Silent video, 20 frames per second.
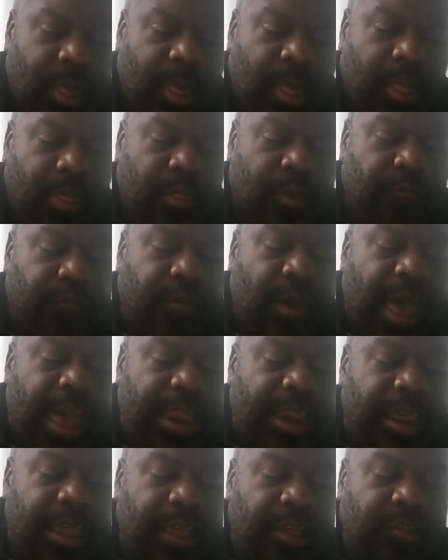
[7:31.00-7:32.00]
the
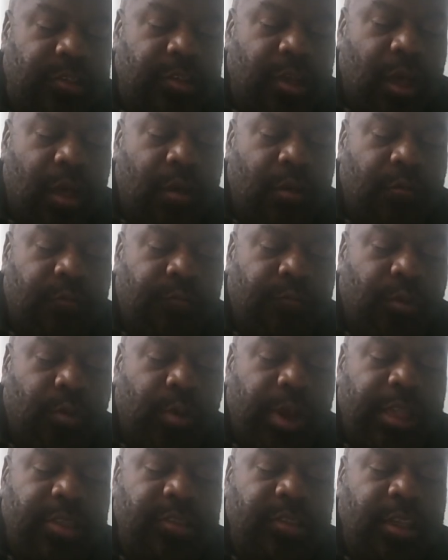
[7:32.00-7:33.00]
findings of
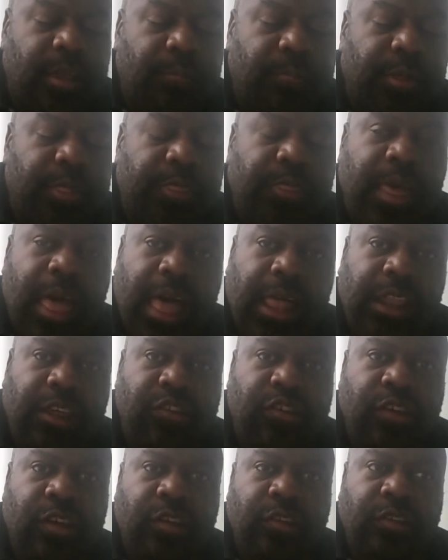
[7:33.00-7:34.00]
forensic
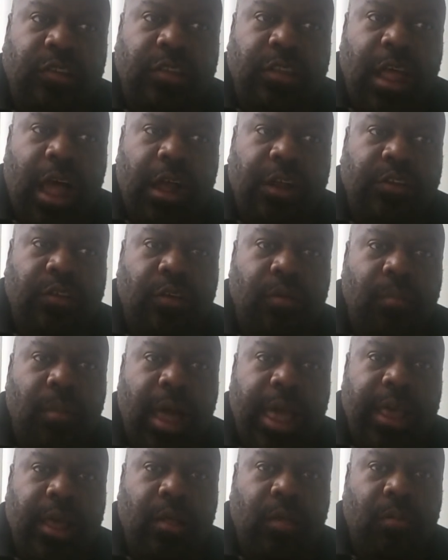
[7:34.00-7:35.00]
pathologist Dr.
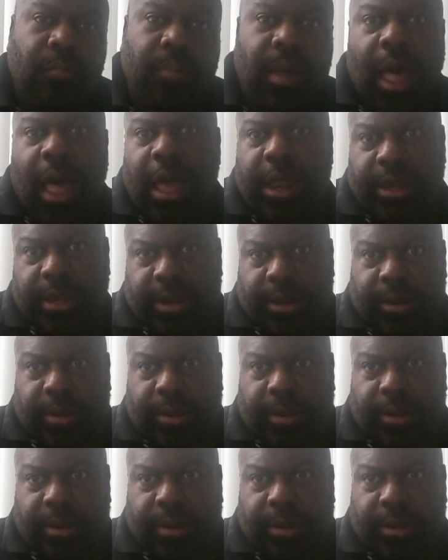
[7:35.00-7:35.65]
Michael Baden.